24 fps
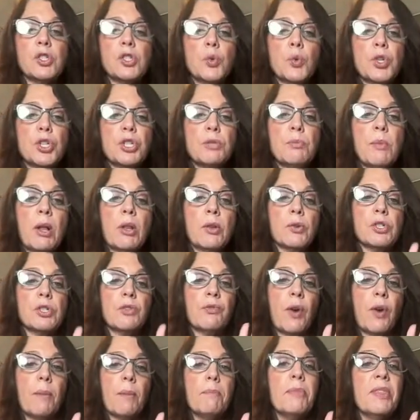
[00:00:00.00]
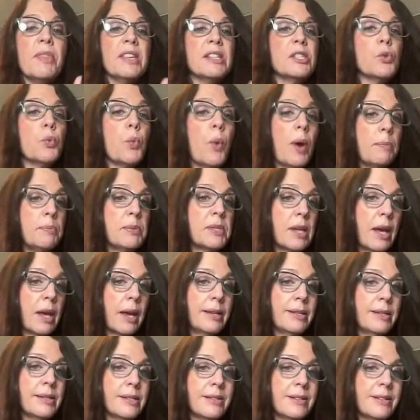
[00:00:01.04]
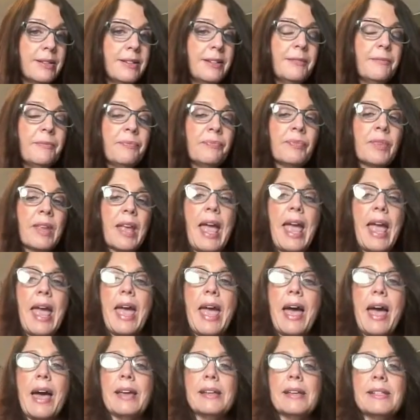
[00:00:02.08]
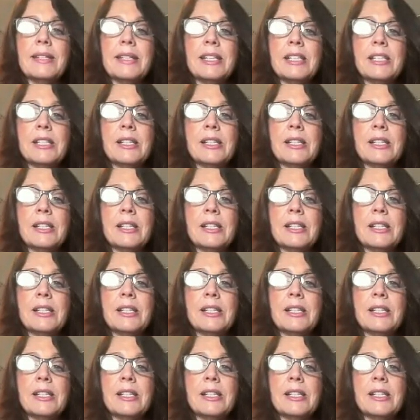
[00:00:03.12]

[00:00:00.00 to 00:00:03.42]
Squishmallows from this website, and